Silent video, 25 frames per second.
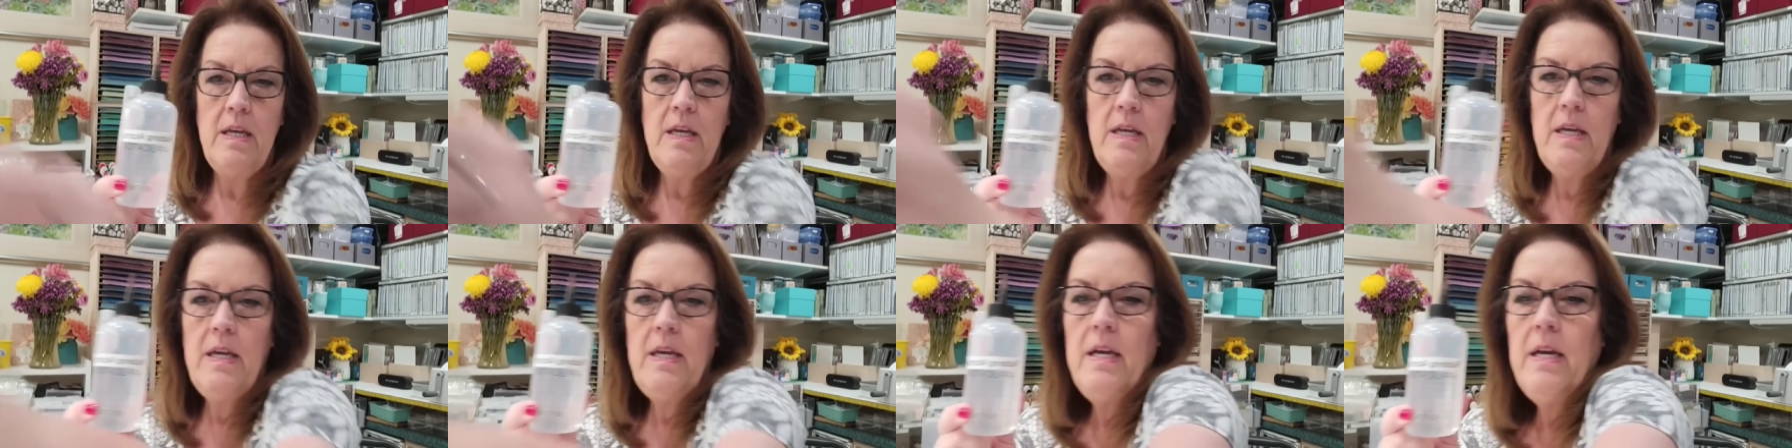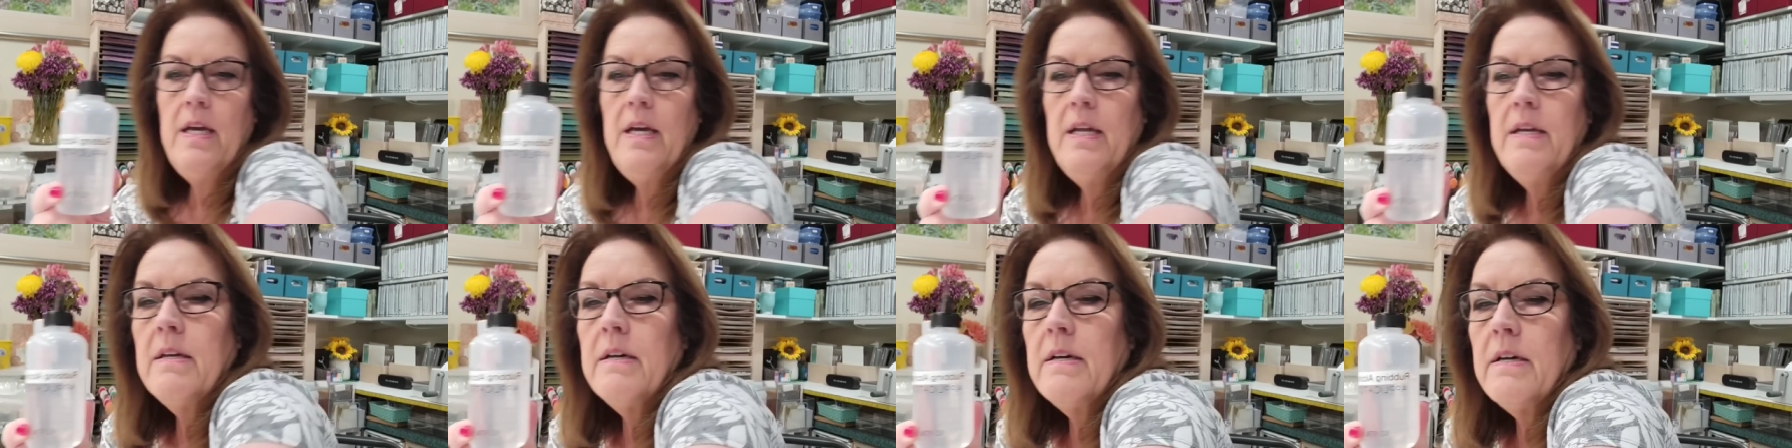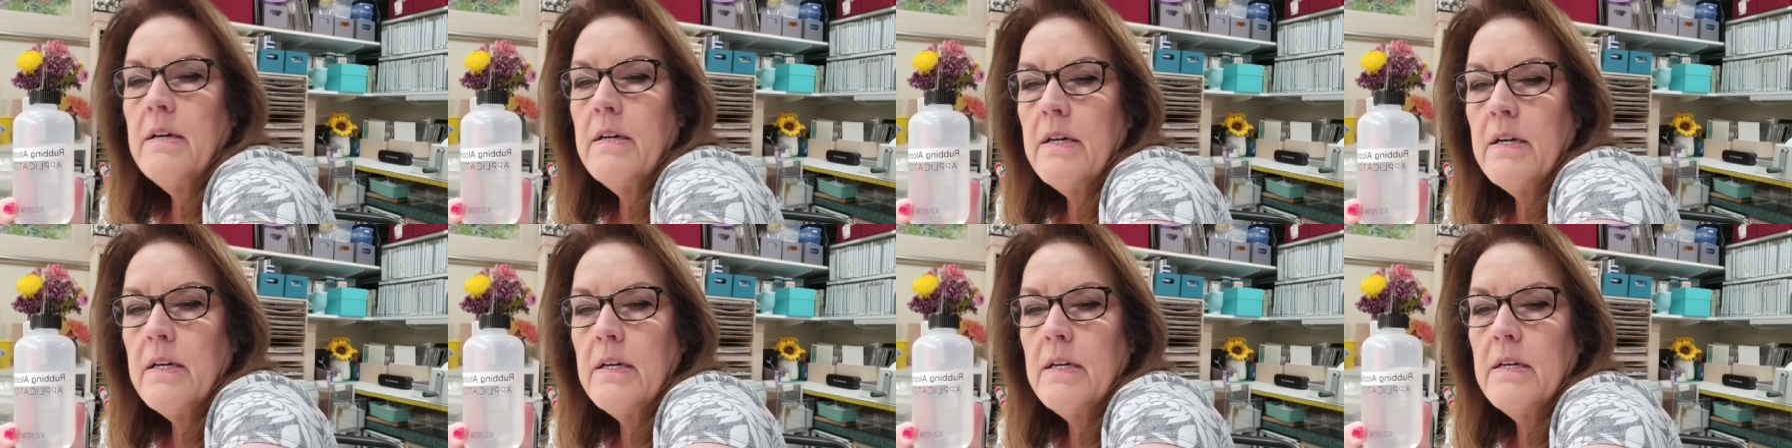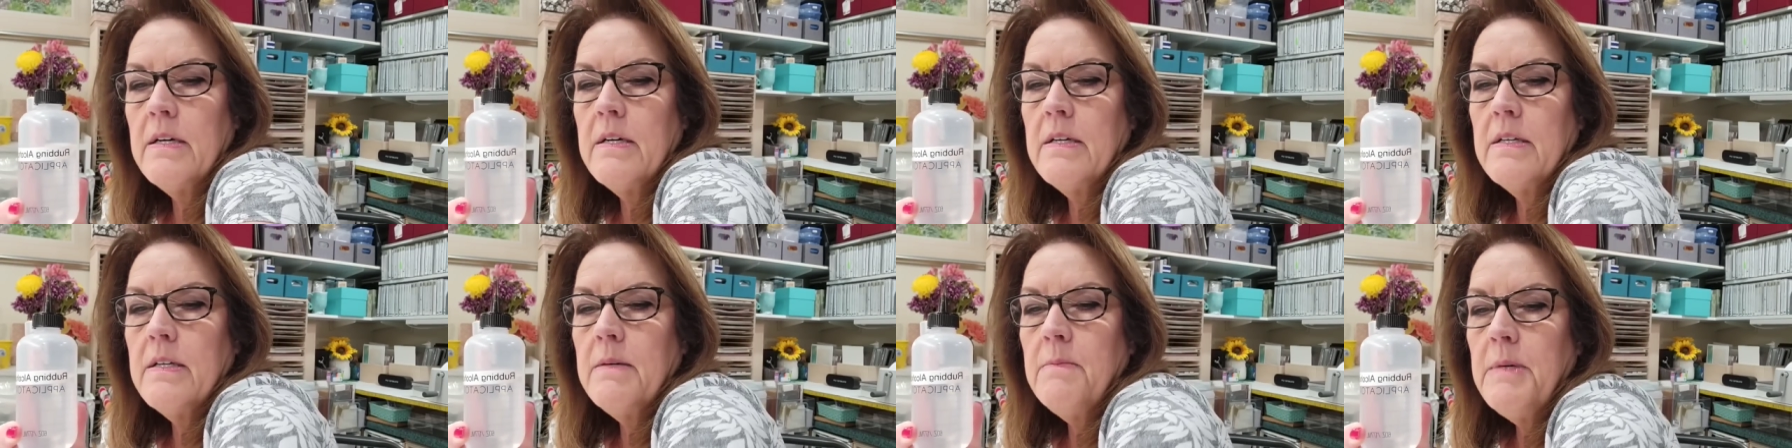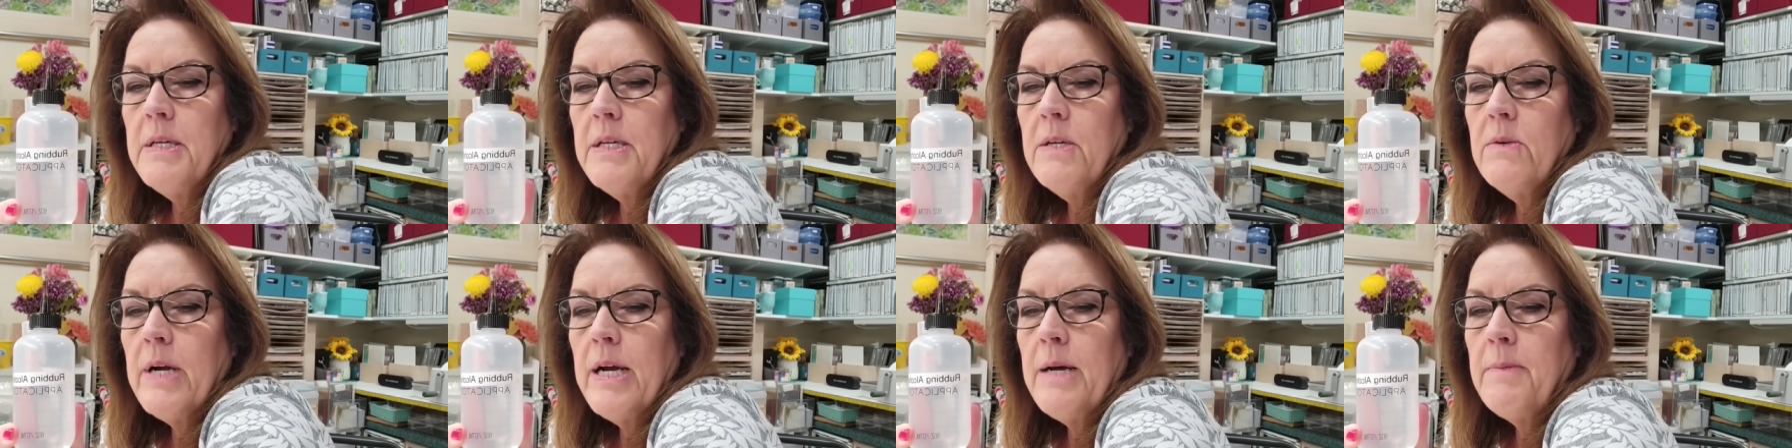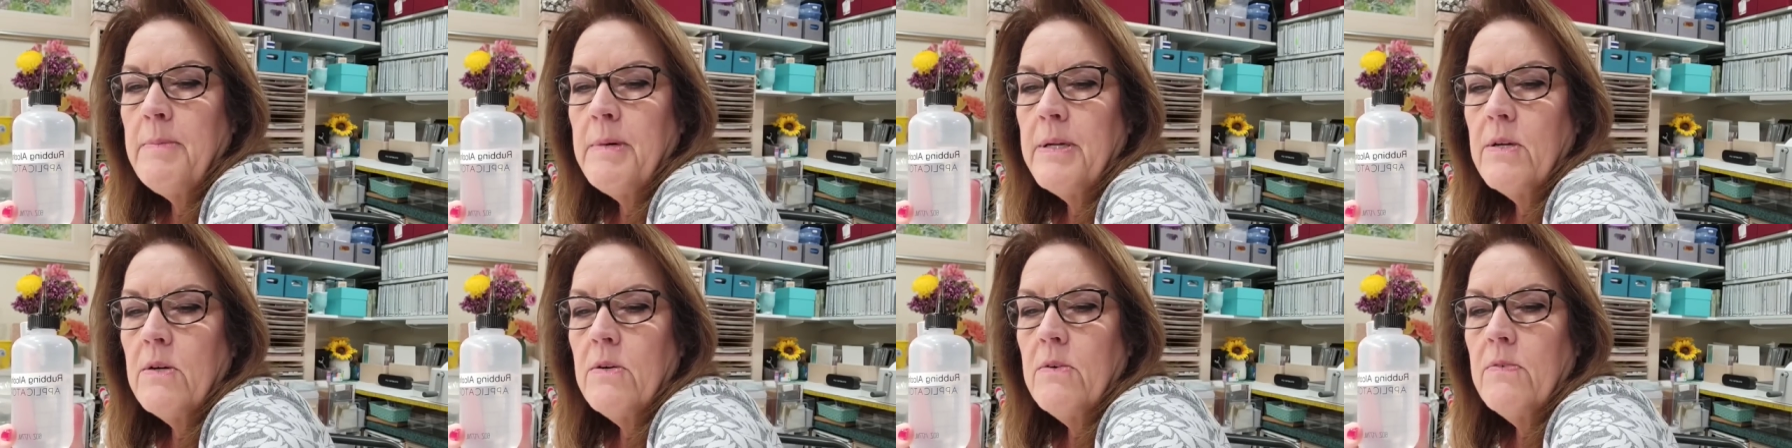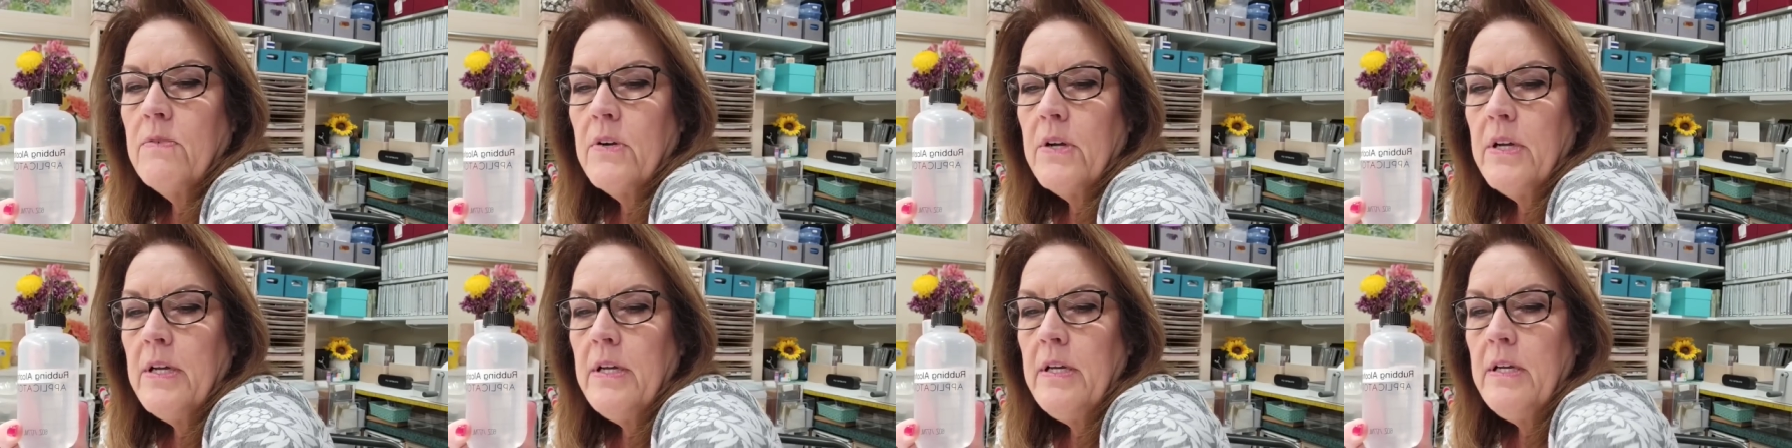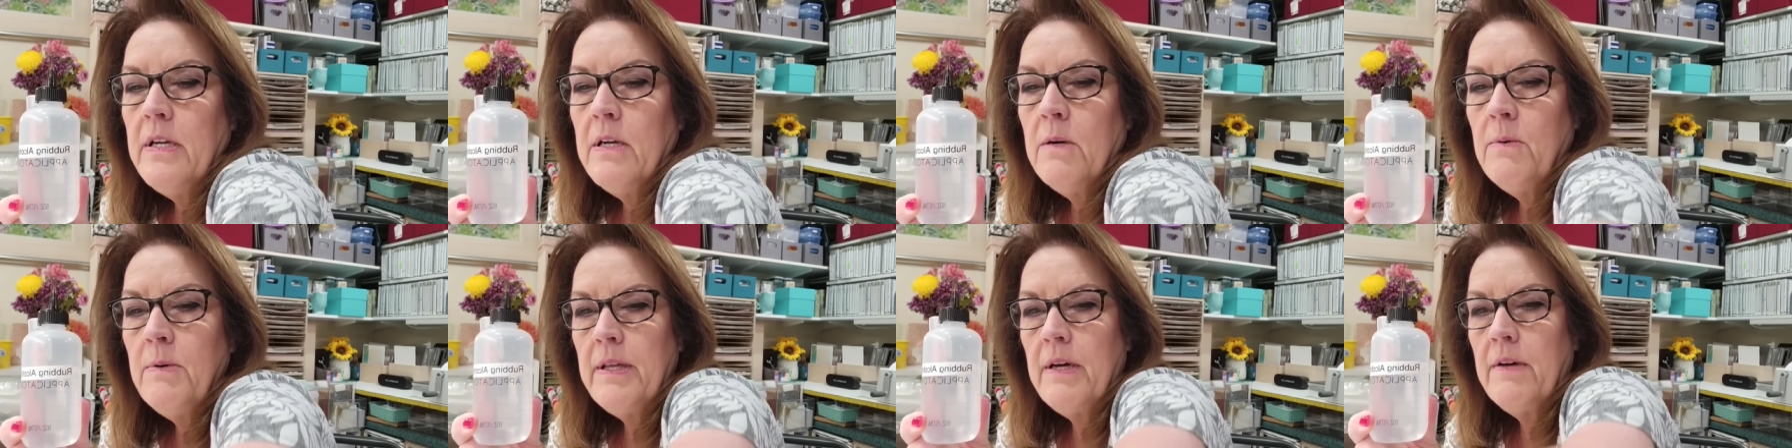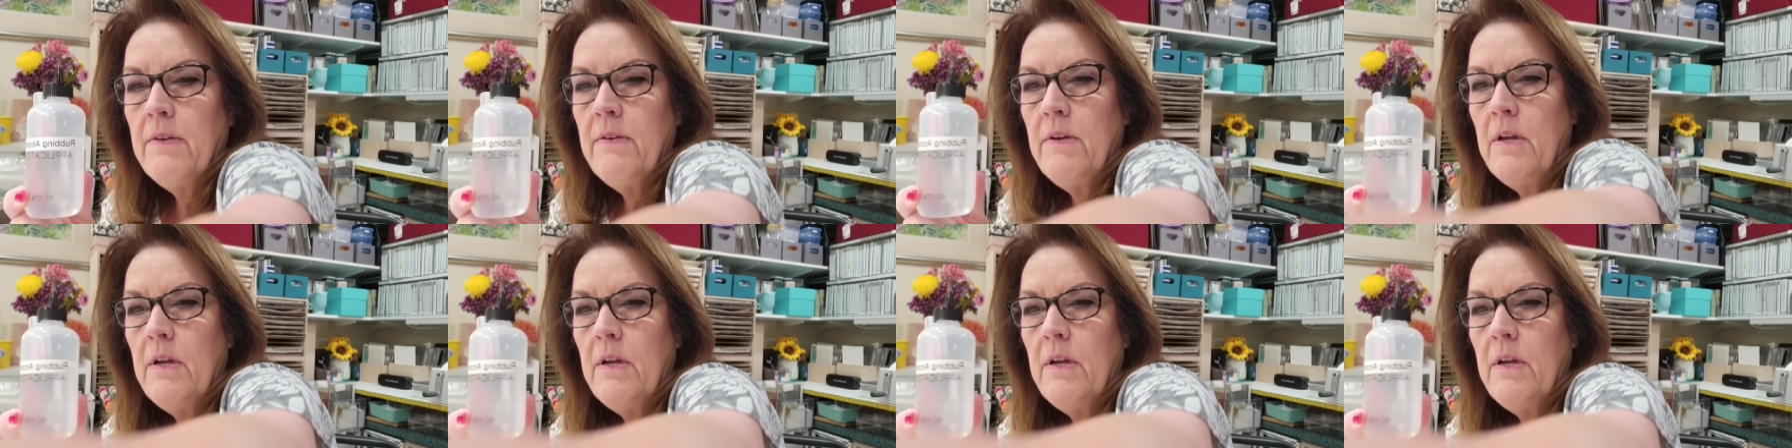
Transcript: And let me grab it over here without